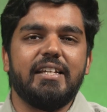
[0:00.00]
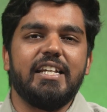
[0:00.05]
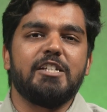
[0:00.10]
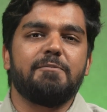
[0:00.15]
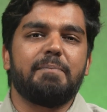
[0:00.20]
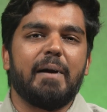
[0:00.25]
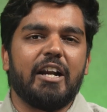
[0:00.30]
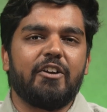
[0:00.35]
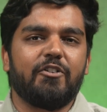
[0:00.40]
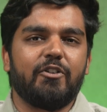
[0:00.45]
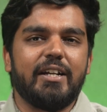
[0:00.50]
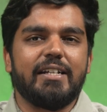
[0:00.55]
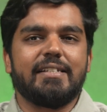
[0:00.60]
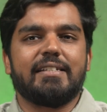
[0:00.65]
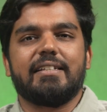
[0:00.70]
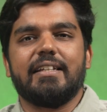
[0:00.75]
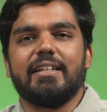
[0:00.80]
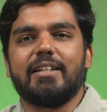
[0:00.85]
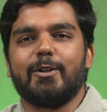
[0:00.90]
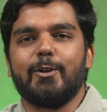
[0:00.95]
these
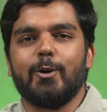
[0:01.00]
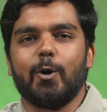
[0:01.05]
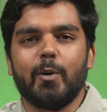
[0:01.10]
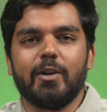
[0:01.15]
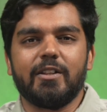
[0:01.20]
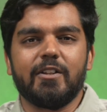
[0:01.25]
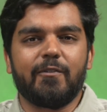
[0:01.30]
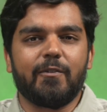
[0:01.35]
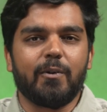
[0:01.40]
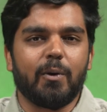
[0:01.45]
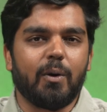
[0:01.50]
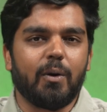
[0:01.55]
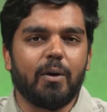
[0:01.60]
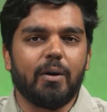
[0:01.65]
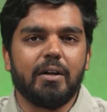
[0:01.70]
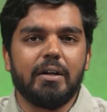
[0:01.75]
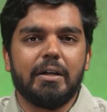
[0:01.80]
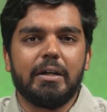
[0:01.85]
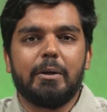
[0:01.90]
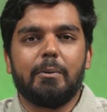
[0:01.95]
batteries sit low in the floor,
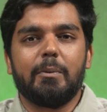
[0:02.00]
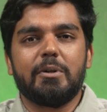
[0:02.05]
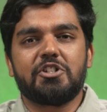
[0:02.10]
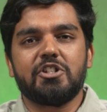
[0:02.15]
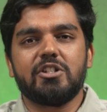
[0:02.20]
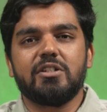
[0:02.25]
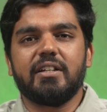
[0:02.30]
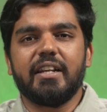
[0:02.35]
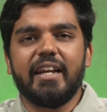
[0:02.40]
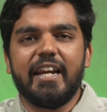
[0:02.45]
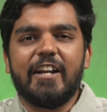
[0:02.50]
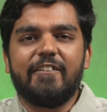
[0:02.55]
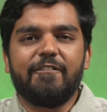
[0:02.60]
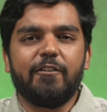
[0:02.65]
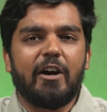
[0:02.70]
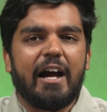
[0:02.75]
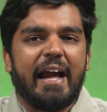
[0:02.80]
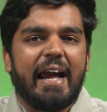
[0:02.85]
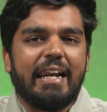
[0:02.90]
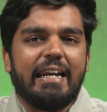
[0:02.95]
which is great
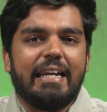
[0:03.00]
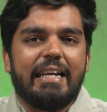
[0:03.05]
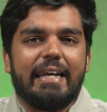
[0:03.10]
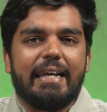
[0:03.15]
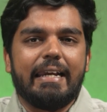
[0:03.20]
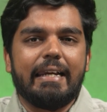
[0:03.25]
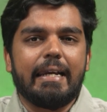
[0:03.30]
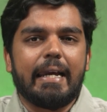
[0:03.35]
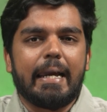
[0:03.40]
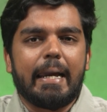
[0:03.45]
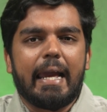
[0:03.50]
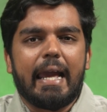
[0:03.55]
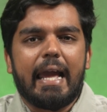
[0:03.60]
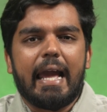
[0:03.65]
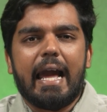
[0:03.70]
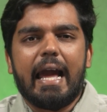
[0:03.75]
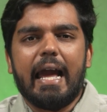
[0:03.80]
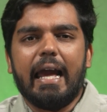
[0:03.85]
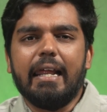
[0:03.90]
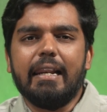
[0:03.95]
for handling
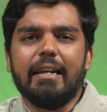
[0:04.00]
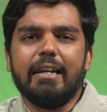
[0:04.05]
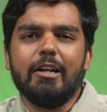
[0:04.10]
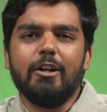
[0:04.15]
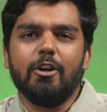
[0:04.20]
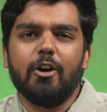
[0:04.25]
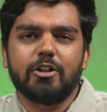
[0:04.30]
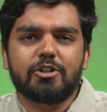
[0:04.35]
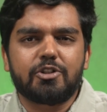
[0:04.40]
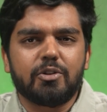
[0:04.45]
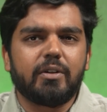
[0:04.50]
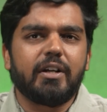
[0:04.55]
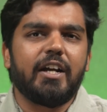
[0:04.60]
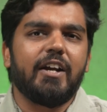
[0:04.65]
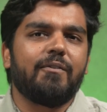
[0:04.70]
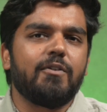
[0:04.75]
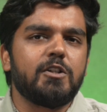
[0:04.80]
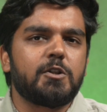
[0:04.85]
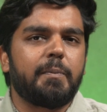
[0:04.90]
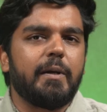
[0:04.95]
and not so
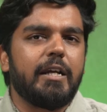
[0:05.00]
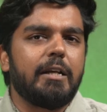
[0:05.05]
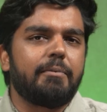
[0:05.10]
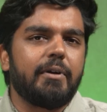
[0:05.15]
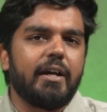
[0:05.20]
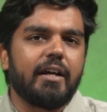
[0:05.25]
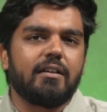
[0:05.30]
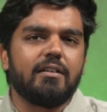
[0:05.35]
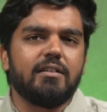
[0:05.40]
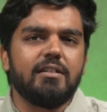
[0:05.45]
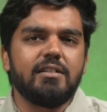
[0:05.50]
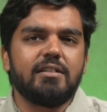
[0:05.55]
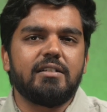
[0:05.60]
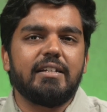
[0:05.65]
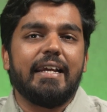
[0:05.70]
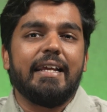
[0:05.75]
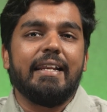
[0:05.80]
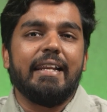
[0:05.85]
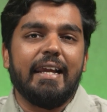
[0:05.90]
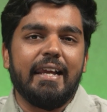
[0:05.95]
great for speed
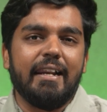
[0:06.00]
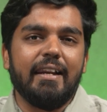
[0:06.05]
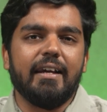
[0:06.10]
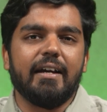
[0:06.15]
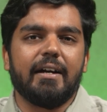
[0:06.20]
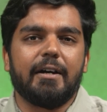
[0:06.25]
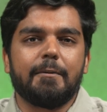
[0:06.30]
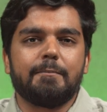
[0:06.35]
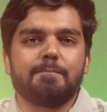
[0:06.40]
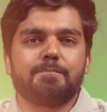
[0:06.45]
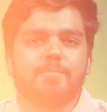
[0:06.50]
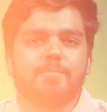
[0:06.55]
breakers in India.